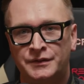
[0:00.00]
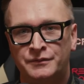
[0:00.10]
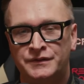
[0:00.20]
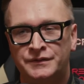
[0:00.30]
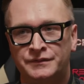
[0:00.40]

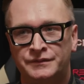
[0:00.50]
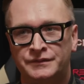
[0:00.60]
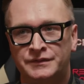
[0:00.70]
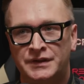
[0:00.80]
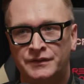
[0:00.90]
we've
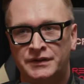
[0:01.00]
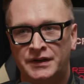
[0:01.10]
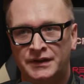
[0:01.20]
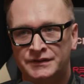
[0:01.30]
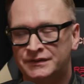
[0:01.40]
never
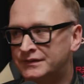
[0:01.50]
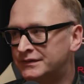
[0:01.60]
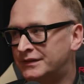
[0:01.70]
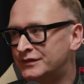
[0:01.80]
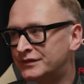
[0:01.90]
had
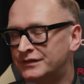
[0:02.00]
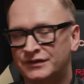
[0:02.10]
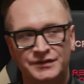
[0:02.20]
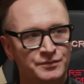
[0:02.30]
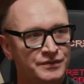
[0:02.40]
such an
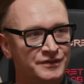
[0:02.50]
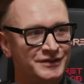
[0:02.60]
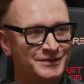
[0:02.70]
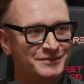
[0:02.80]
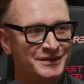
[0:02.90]

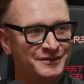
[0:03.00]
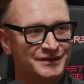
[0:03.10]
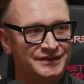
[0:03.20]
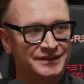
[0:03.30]
experience.